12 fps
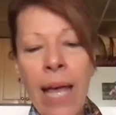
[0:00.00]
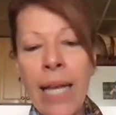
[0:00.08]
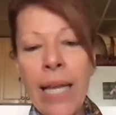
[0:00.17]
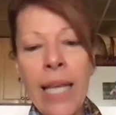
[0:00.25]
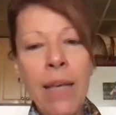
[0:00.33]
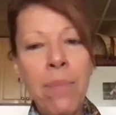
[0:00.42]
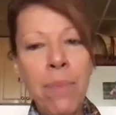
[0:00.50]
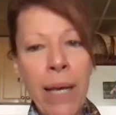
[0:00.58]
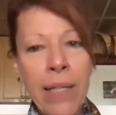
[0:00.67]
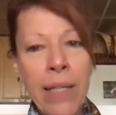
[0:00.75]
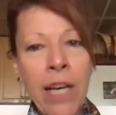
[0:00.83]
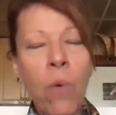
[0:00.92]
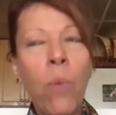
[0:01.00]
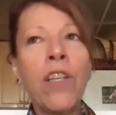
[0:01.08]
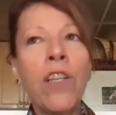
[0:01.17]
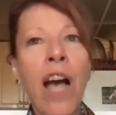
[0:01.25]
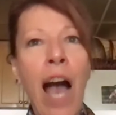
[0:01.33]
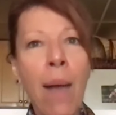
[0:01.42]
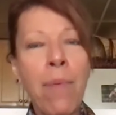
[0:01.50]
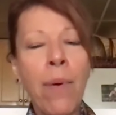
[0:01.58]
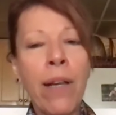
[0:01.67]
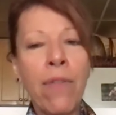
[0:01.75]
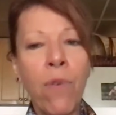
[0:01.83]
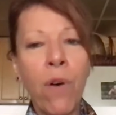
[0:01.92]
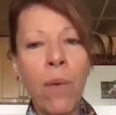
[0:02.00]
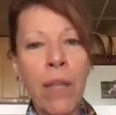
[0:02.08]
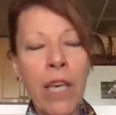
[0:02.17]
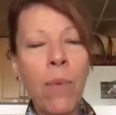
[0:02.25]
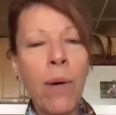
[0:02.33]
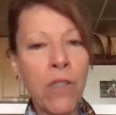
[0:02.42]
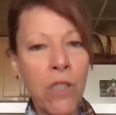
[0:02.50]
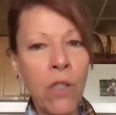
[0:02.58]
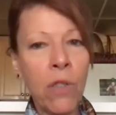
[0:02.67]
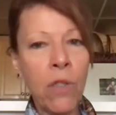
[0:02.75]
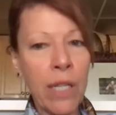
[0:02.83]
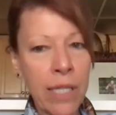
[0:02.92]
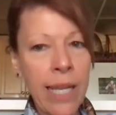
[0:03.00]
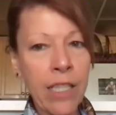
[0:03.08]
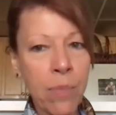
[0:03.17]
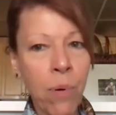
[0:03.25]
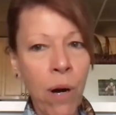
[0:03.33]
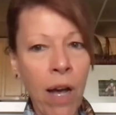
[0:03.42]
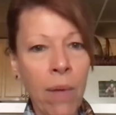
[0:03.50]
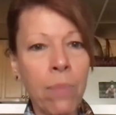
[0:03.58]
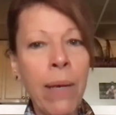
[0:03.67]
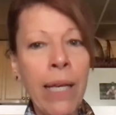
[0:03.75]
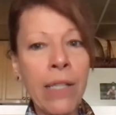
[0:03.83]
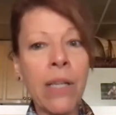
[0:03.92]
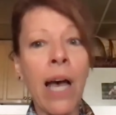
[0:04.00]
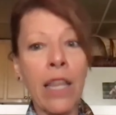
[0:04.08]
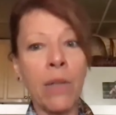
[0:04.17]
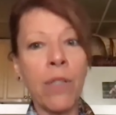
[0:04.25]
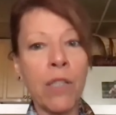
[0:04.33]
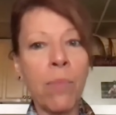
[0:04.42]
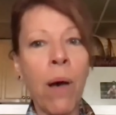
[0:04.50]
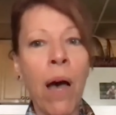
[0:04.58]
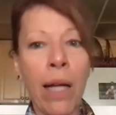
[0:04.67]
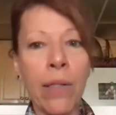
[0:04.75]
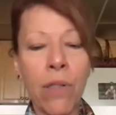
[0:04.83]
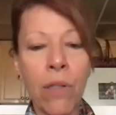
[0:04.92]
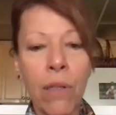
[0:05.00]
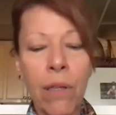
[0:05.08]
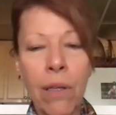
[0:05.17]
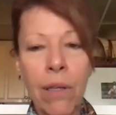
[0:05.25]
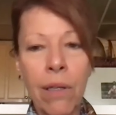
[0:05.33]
And he picks out which copywriting formula he wants to use in his next prompt based on the response.